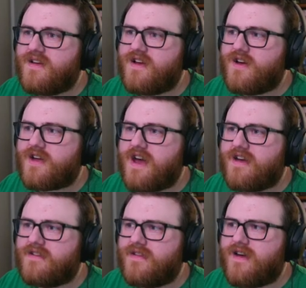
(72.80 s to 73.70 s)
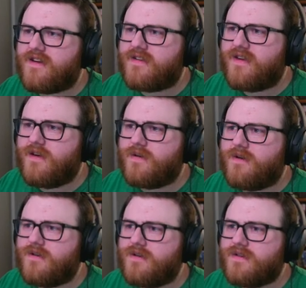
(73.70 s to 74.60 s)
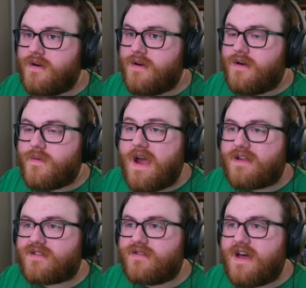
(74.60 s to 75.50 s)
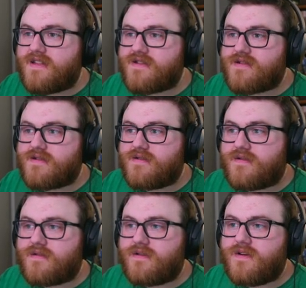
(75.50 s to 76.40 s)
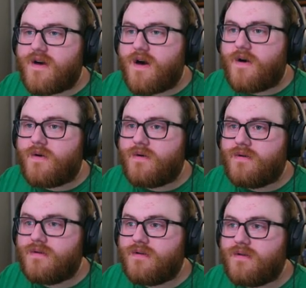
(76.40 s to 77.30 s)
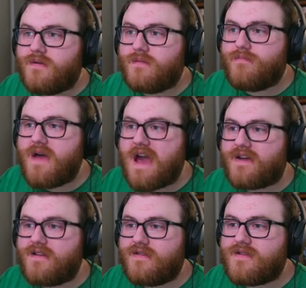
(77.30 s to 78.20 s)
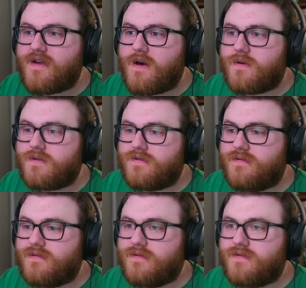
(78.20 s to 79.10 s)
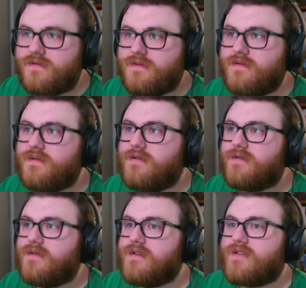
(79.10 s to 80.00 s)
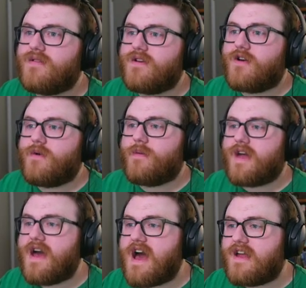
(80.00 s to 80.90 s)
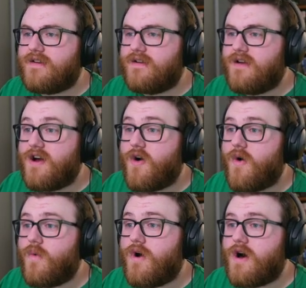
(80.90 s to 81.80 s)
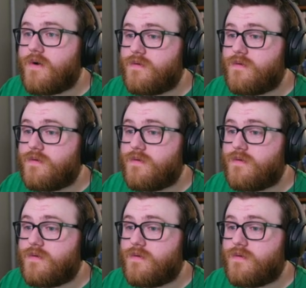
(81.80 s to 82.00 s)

Okay, thank you. Right, so let's go back into the zone. Let's look at what we got. Whoa.